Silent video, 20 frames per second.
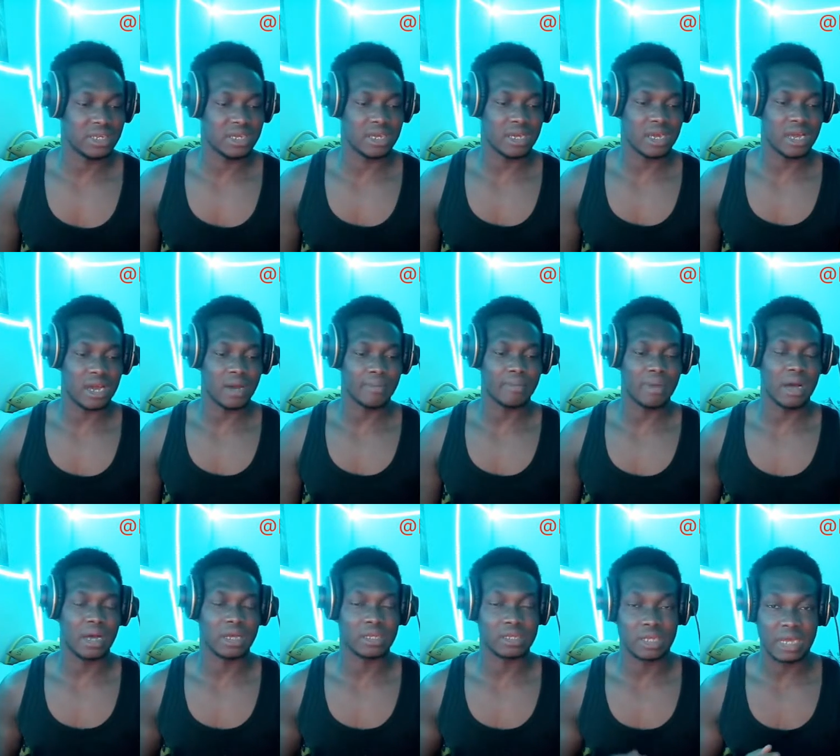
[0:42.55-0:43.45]
Come on,
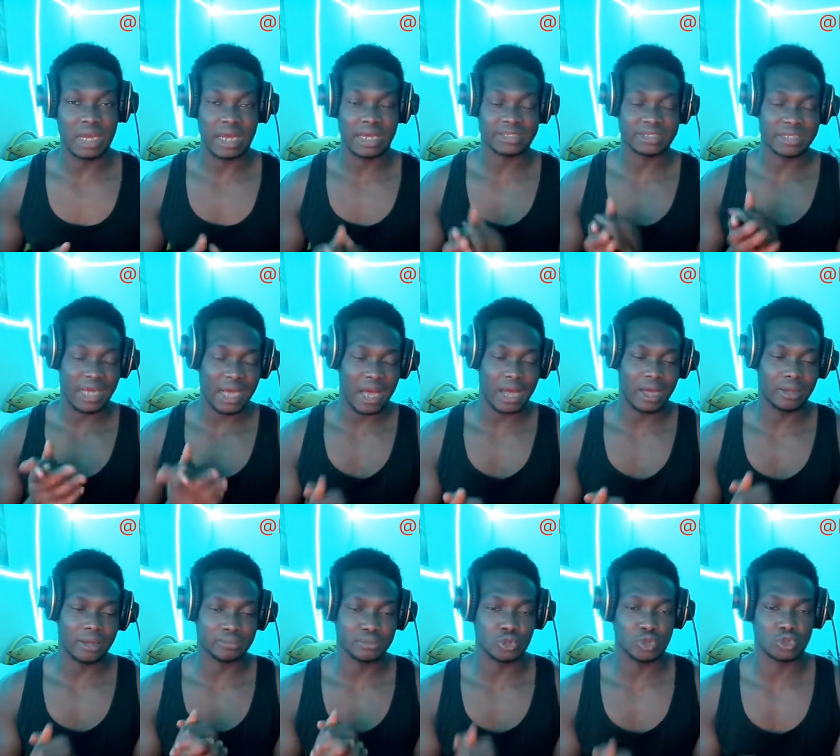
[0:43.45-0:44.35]
guys.
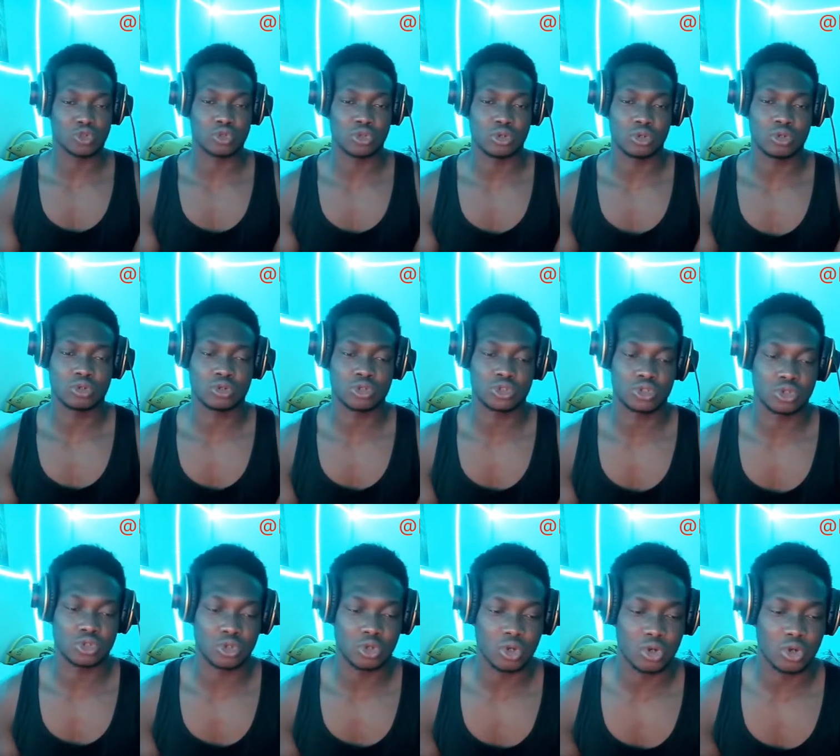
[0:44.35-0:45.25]
I'm so
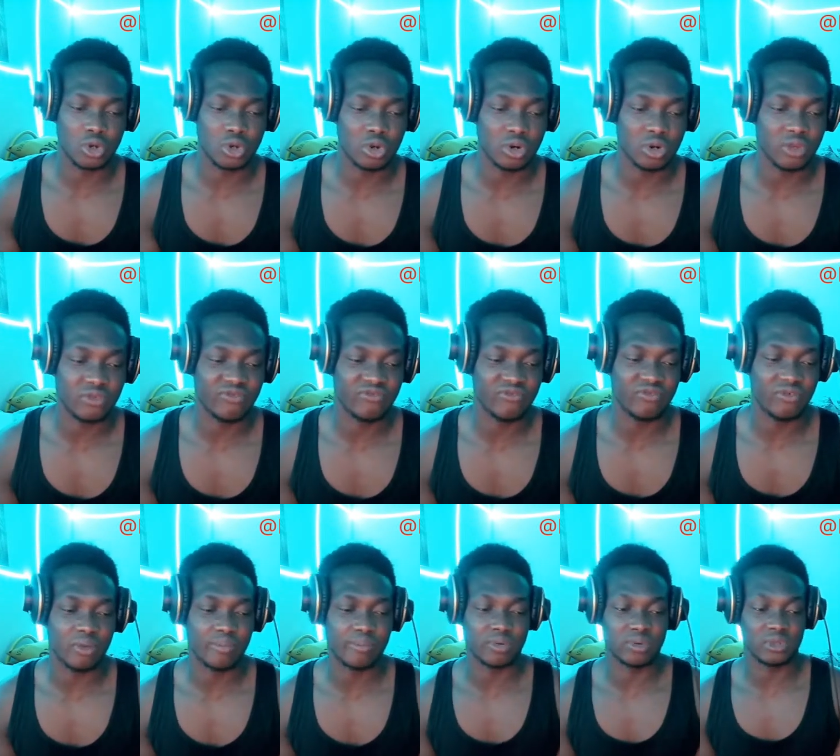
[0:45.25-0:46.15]
sorry for
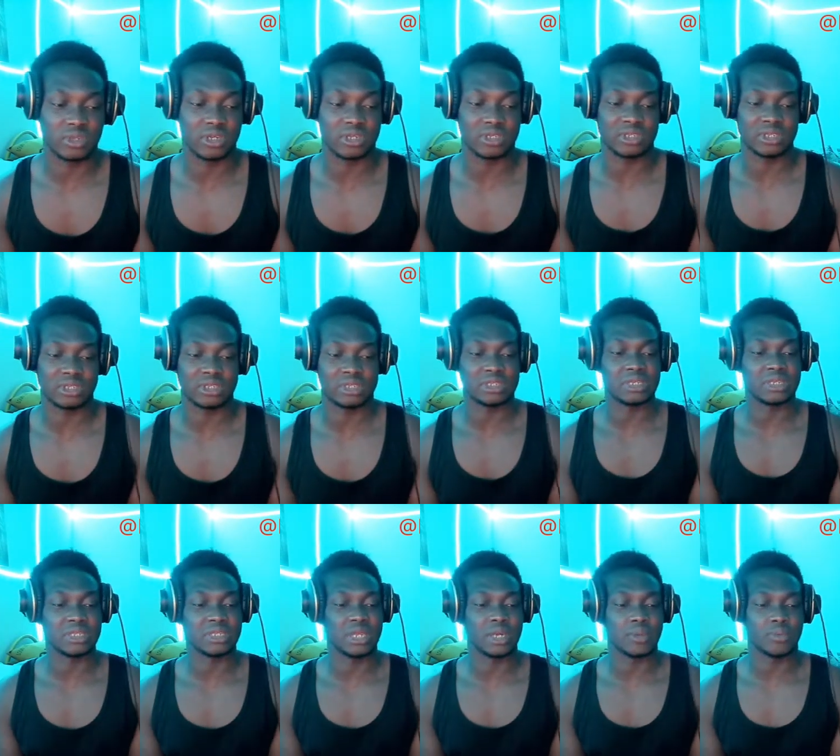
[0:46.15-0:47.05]
pronouncing
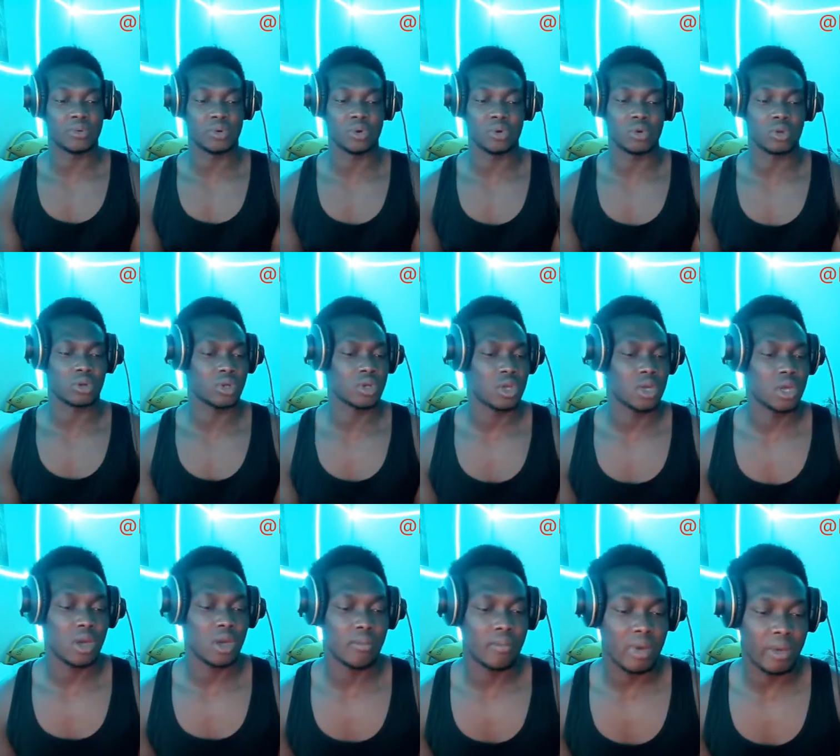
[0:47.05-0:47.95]
the name wrong.
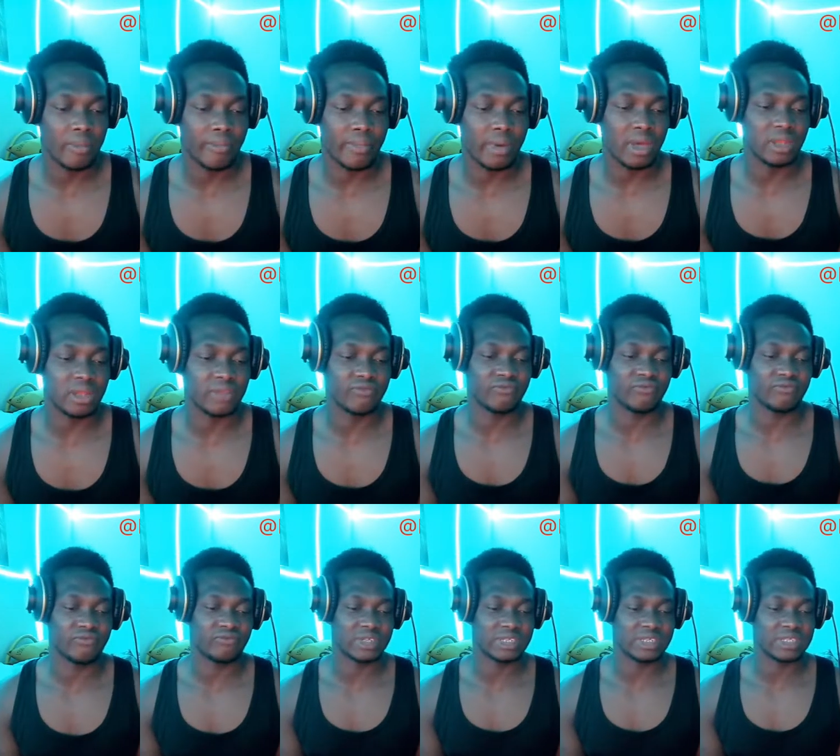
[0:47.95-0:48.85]
My best
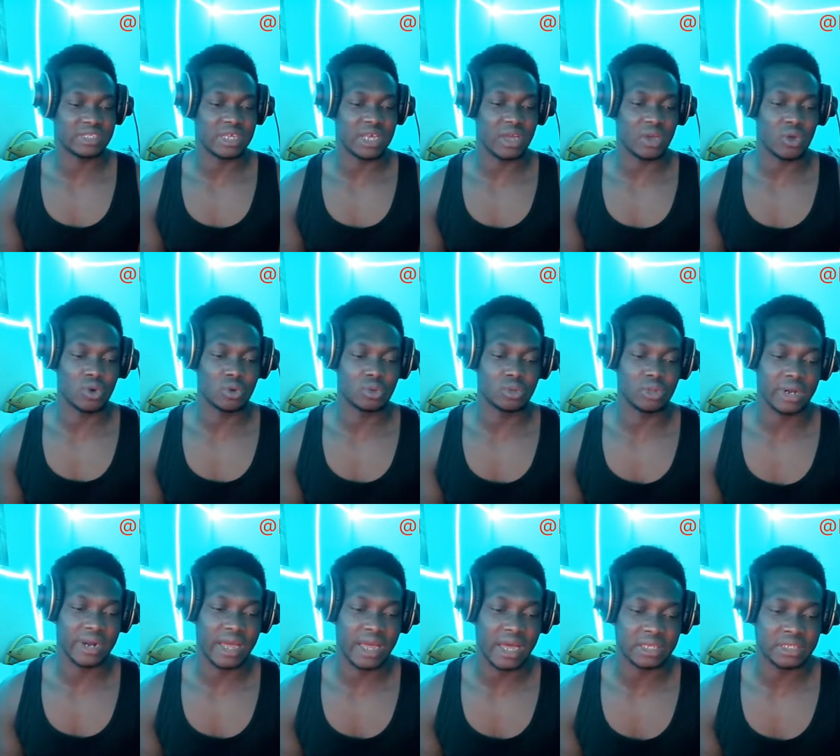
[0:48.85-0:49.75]
second
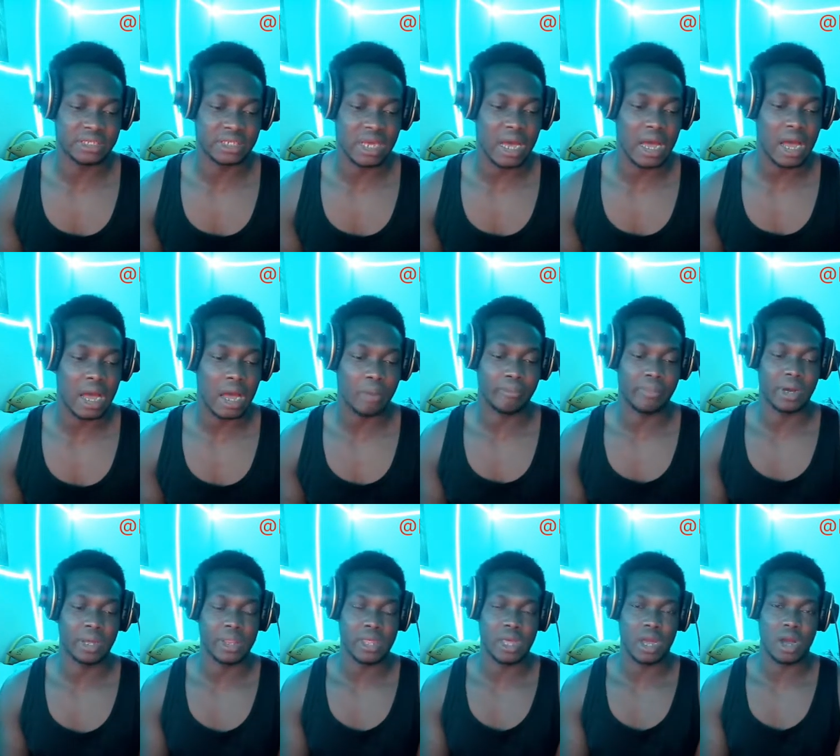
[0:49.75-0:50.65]
Rehearsal
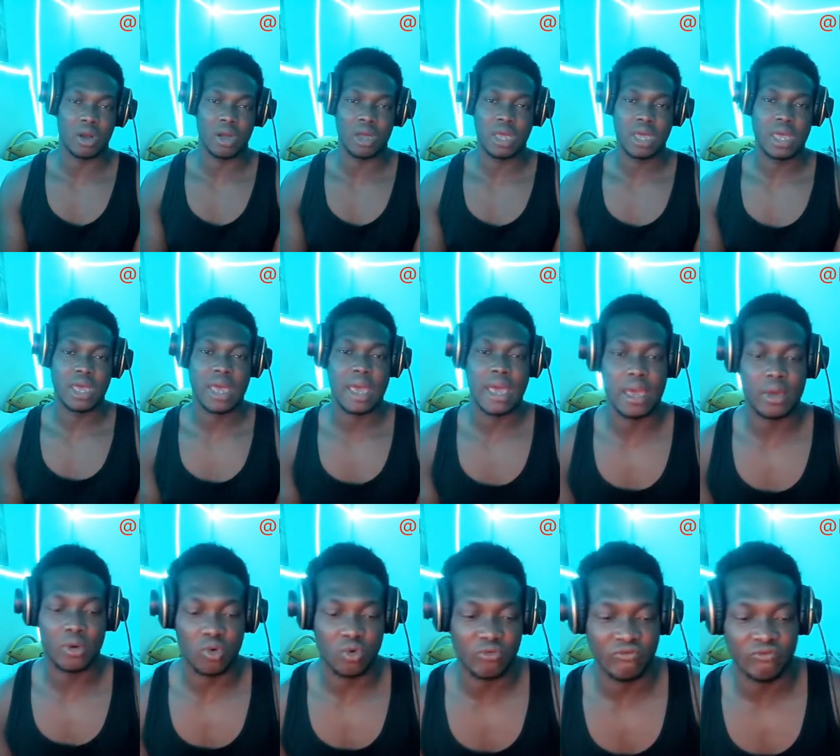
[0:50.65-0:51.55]
Albania
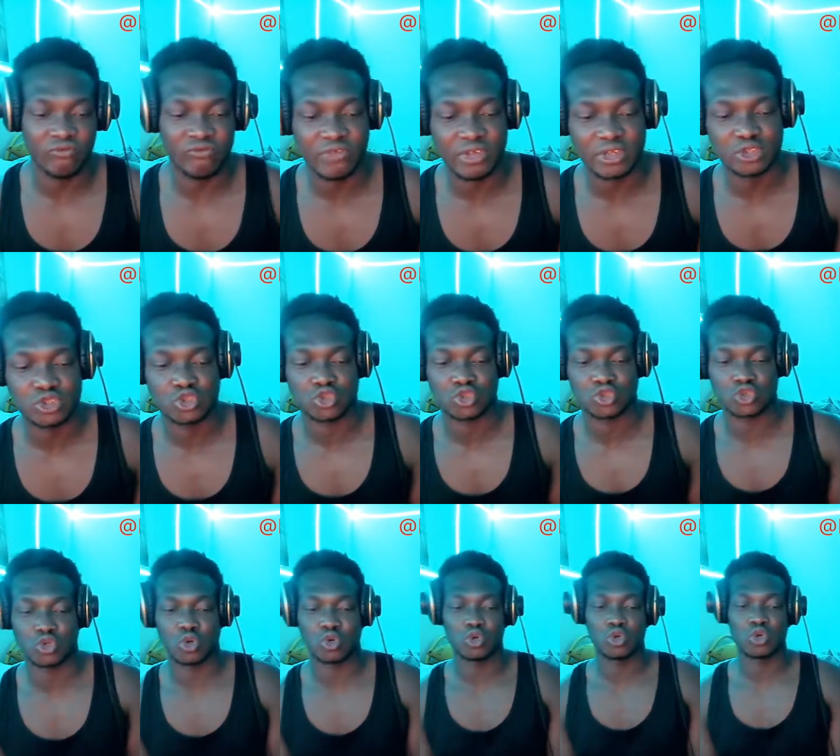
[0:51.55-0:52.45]
Eurovision